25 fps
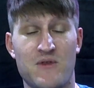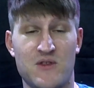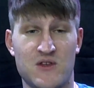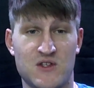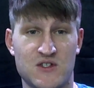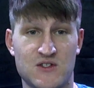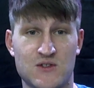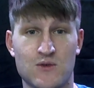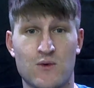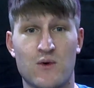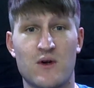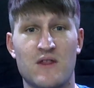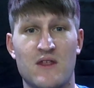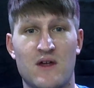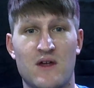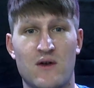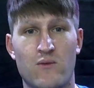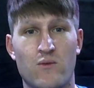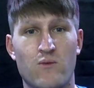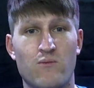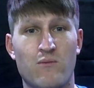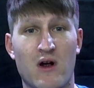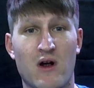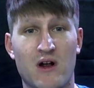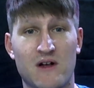The story that
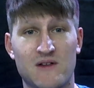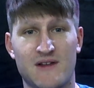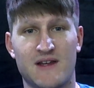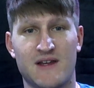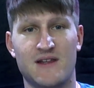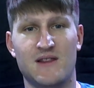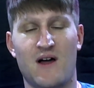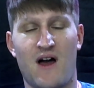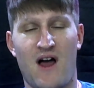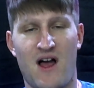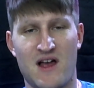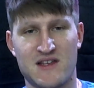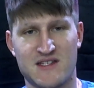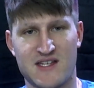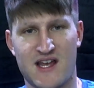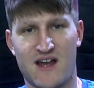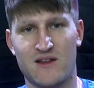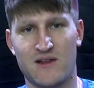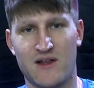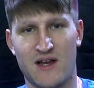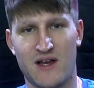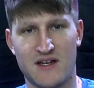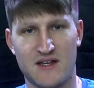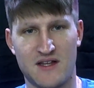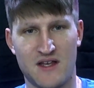Marc Laidlaw has
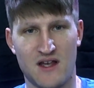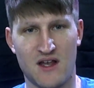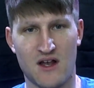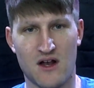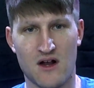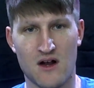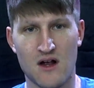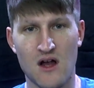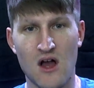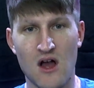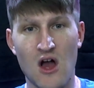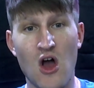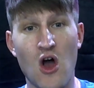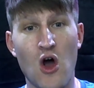outlined here